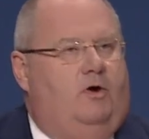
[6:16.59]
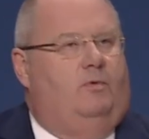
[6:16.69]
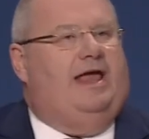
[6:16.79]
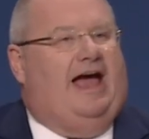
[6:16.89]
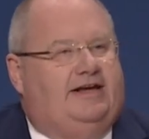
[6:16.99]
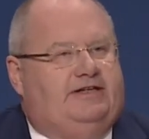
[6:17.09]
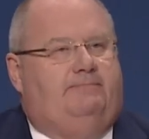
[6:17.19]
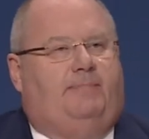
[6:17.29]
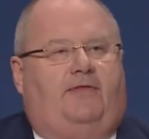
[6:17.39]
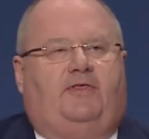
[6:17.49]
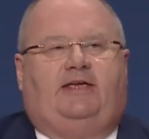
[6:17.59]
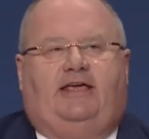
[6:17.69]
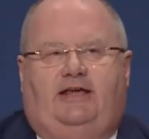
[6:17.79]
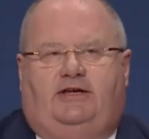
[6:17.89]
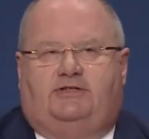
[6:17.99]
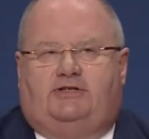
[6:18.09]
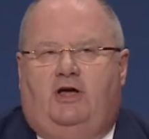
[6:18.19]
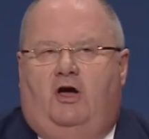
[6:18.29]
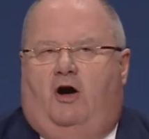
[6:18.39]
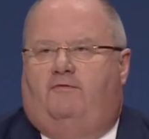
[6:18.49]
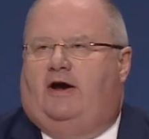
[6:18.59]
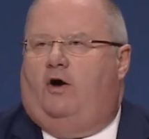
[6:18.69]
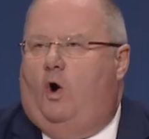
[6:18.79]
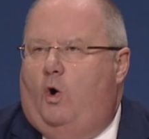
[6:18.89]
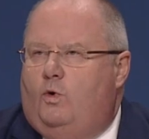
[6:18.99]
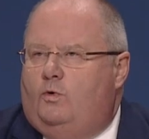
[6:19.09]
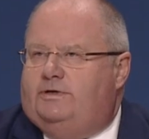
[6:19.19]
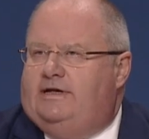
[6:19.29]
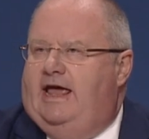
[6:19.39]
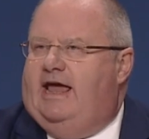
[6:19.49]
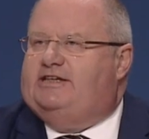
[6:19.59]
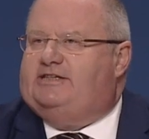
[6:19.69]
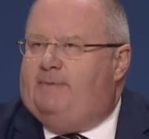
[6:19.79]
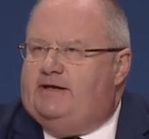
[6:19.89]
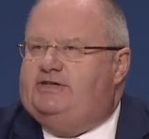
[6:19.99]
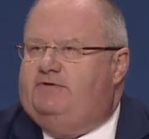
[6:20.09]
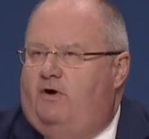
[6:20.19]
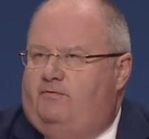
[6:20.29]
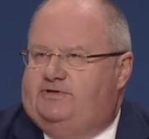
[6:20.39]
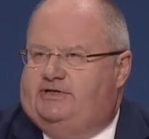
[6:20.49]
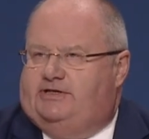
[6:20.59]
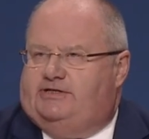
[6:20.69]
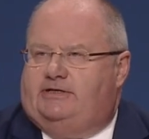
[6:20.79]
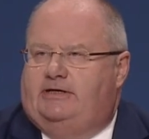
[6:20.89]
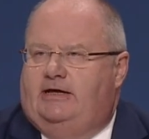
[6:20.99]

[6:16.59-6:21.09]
we handed back the keys of our old, expensive offices.